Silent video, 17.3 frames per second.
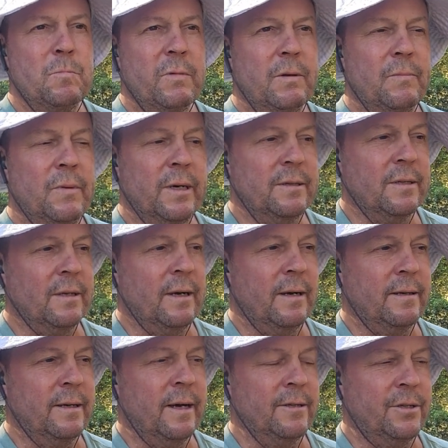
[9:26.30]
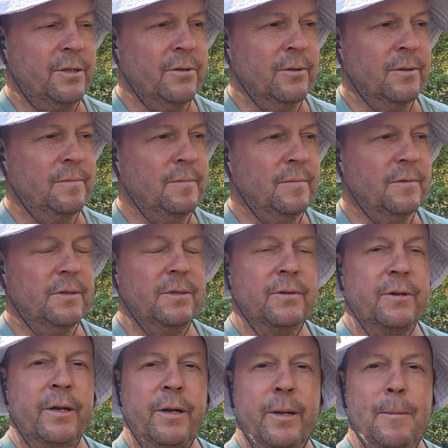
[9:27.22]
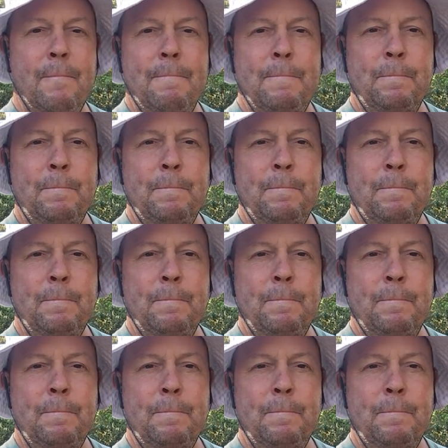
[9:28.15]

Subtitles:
But I doubt she'll get it.